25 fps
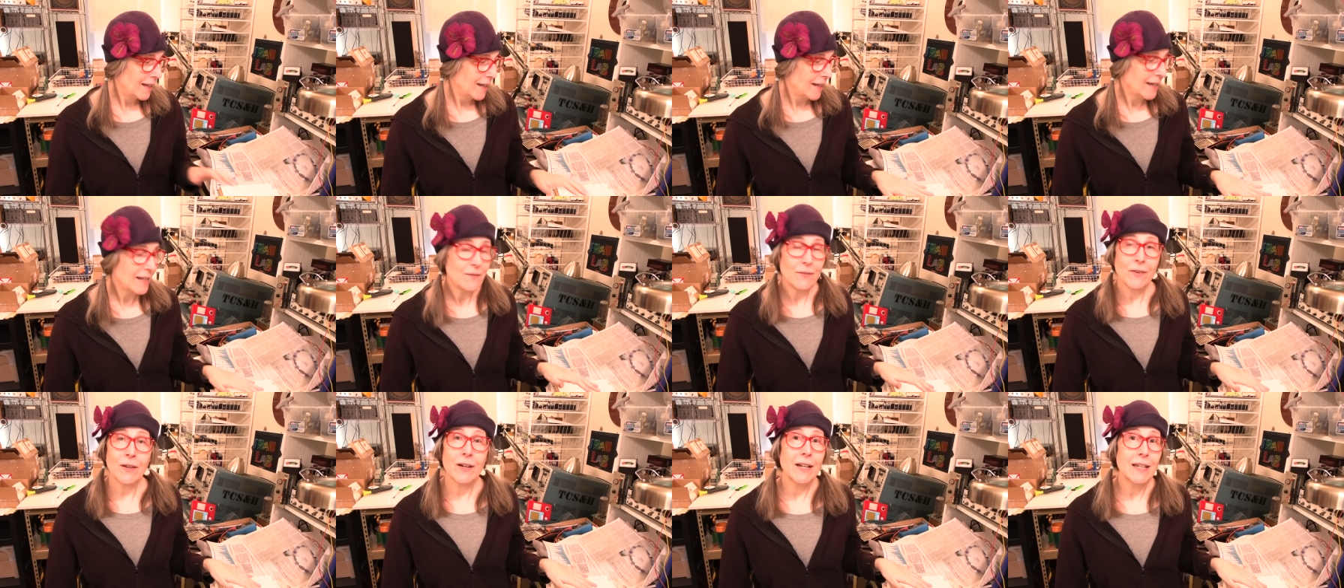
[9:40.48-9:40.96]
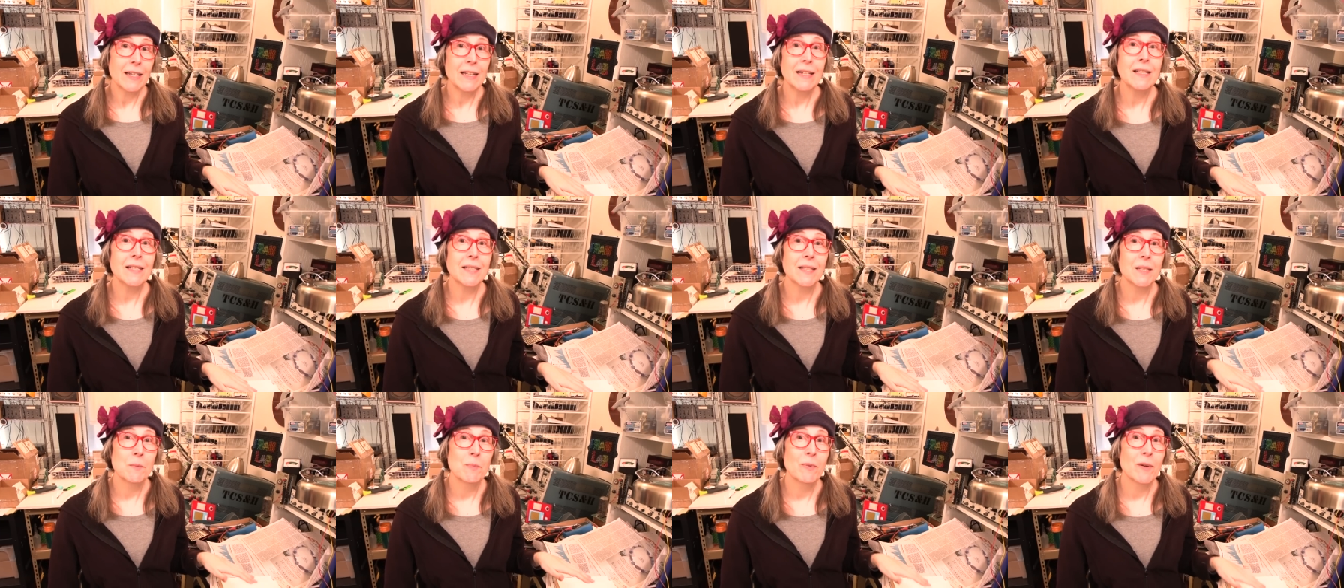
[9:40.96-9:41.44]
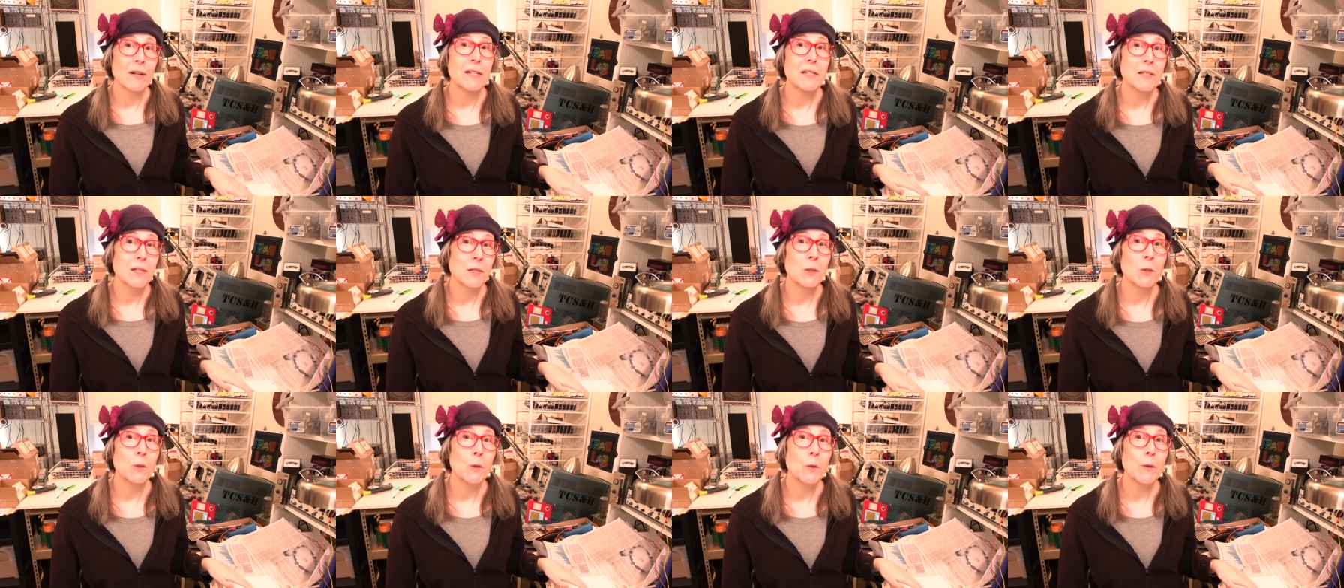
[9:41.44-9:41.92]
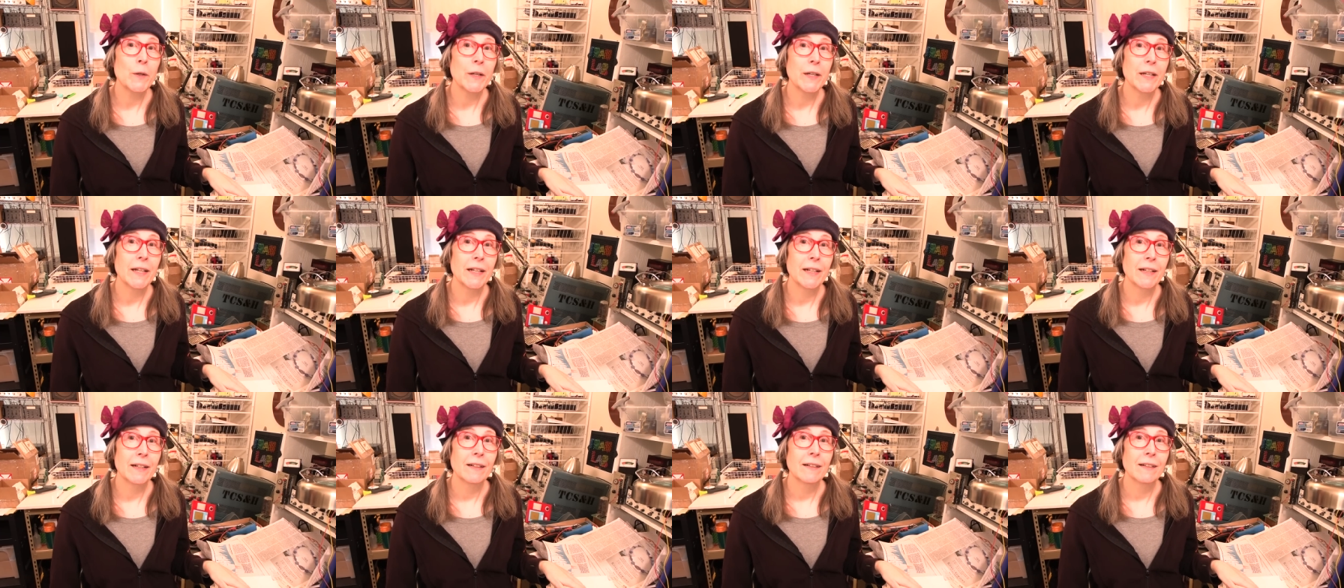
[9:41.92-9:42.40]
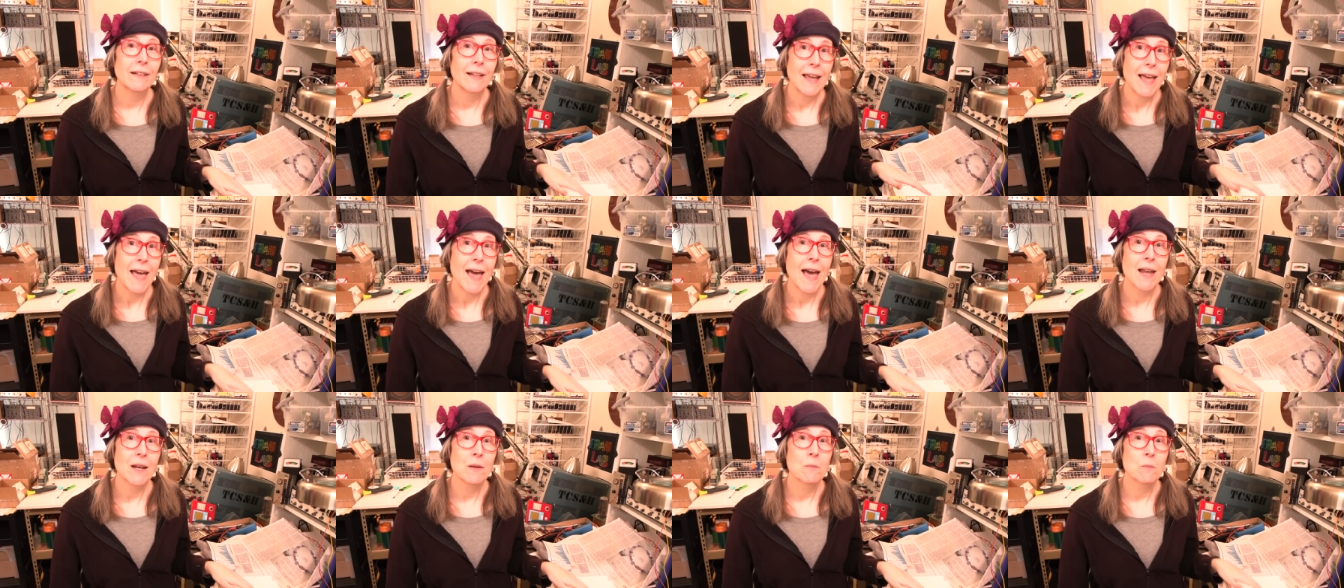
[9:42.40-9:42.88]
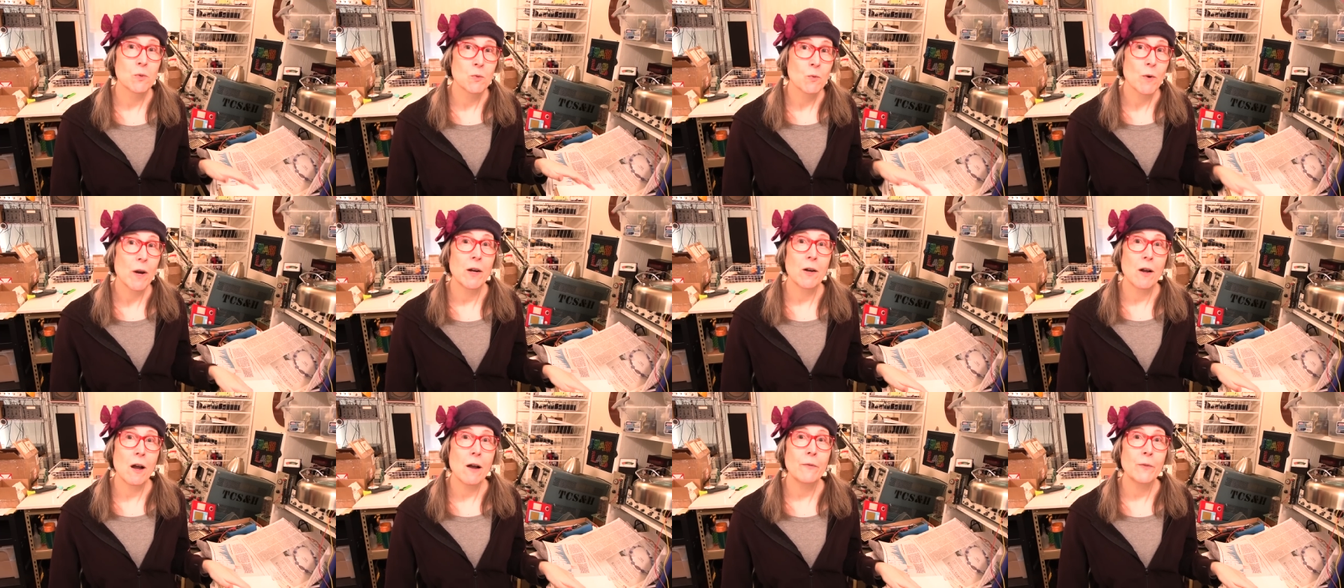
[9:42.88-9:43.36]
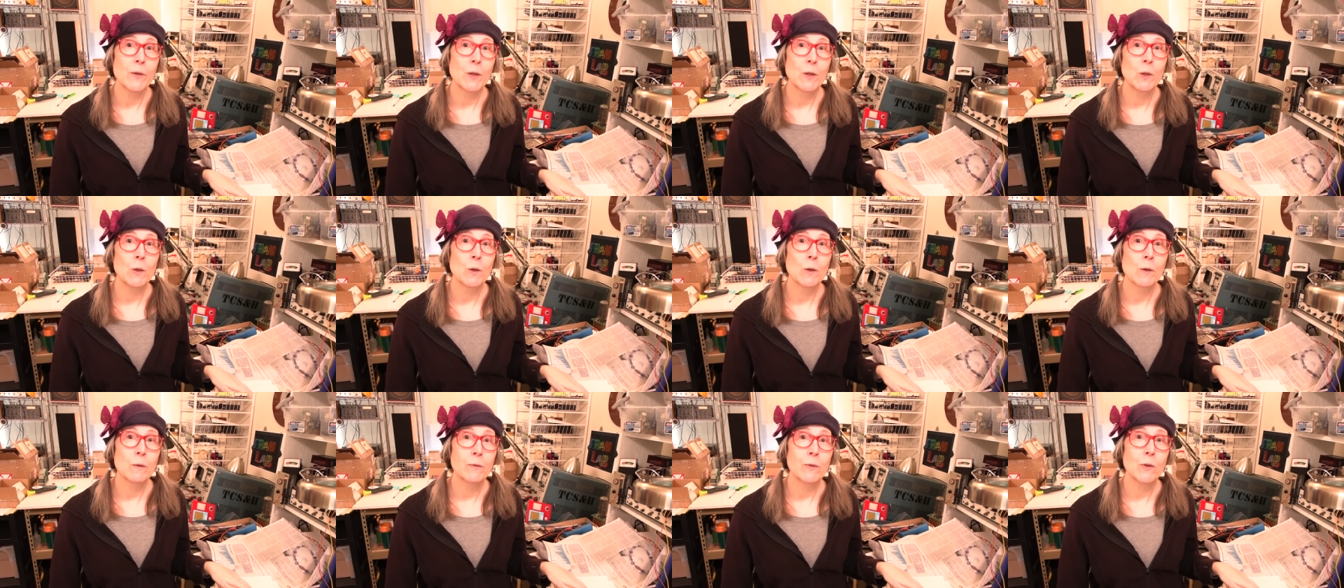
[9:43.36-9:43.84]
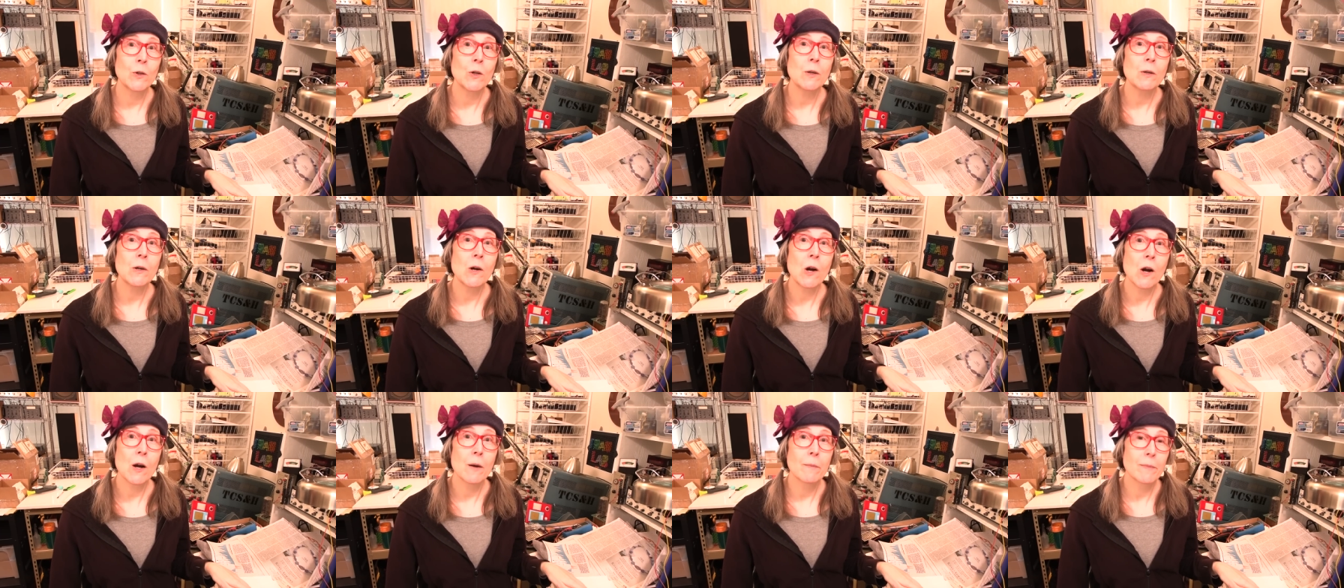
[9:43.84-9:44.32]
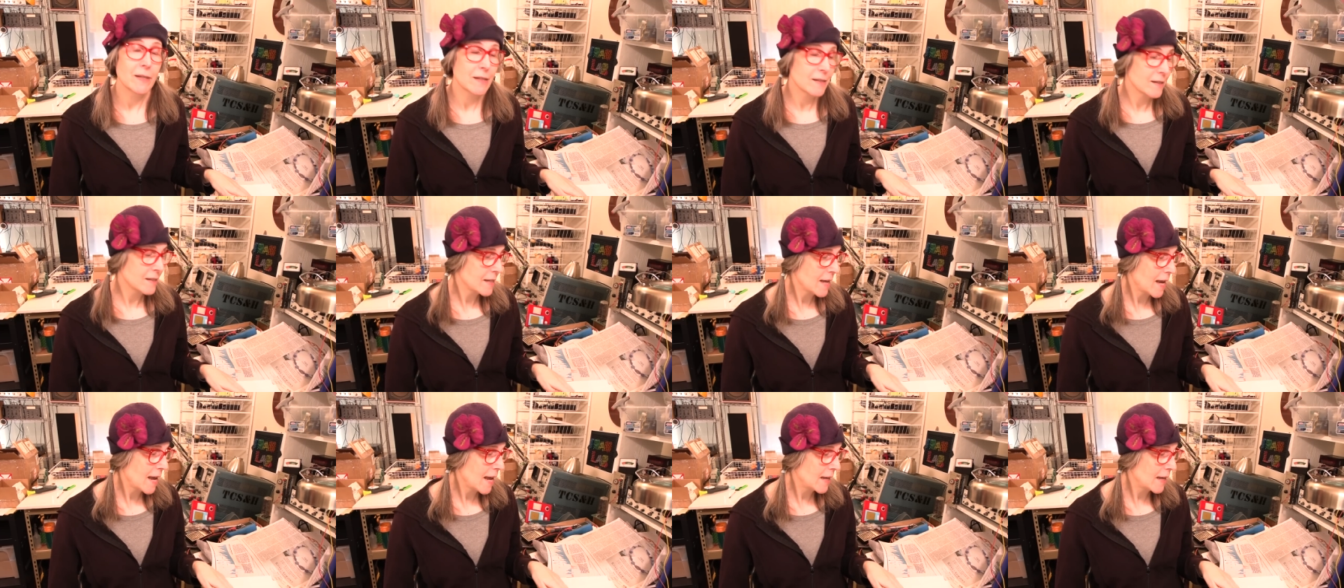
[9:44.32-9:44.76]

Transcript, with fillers: it very easily breaks the chlorine atoms right off the chlorofluorocarbons.